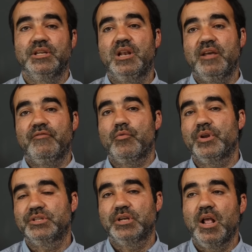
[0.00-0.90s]
It
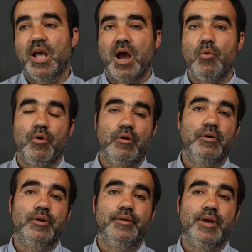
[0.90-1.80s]
leverages
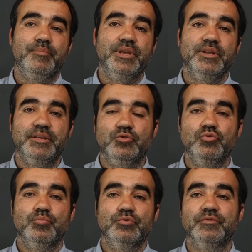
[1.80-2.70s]
our uh, ability
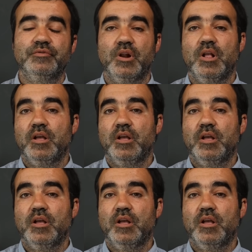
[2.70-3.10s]
to move